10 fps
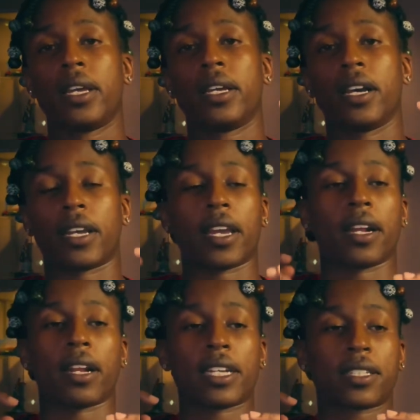
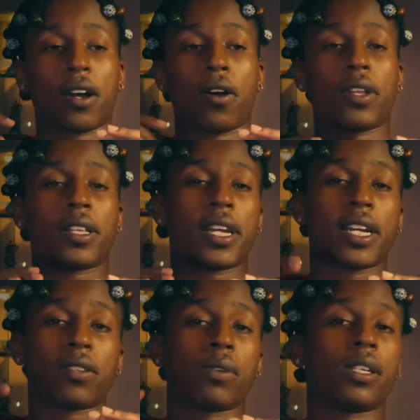Again, that's the only thing
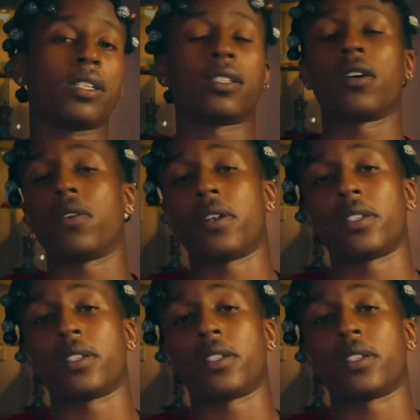that's really just holding